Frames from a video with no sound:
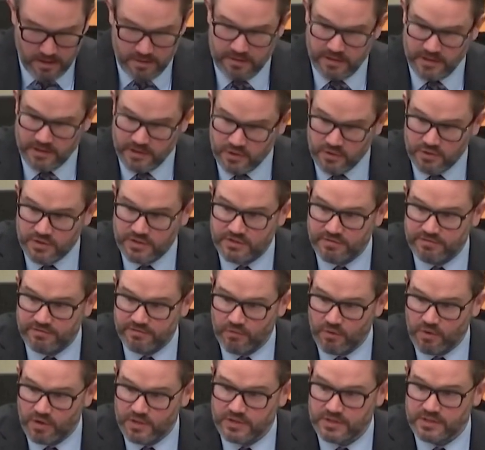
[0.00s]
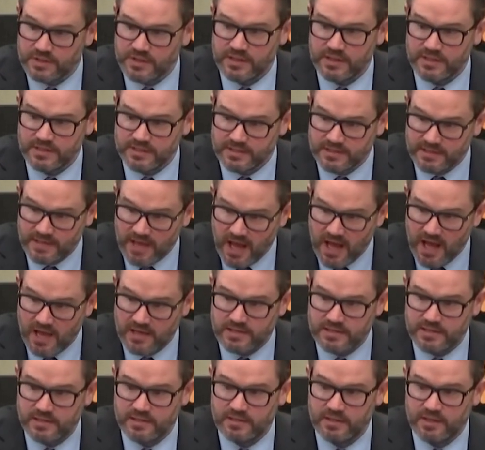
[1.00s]
The use of force is
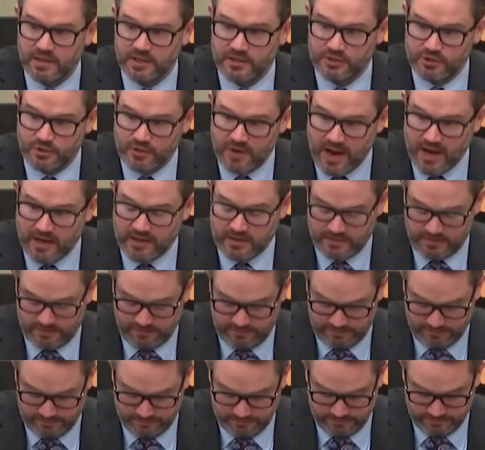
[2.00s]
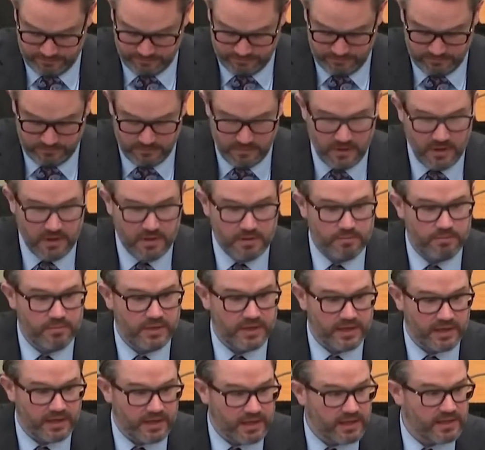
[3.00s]
not attractive, but
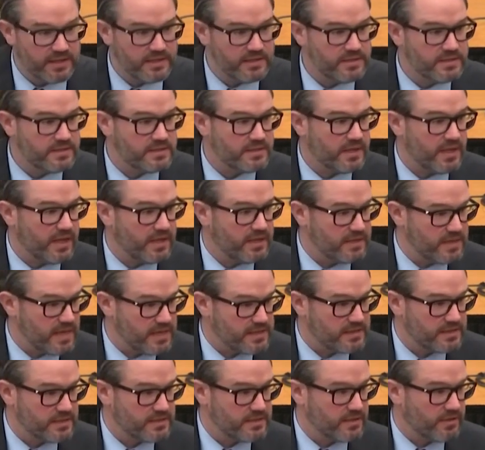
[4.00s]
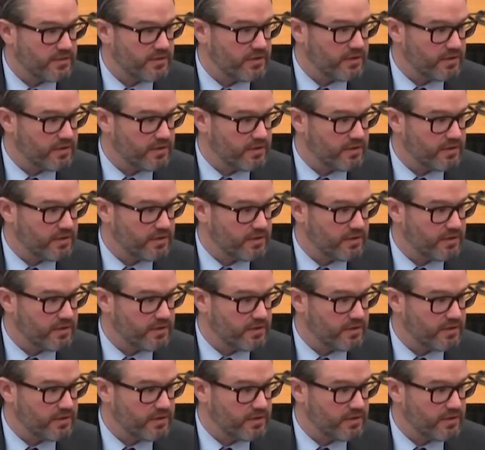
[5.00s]
it is a necessary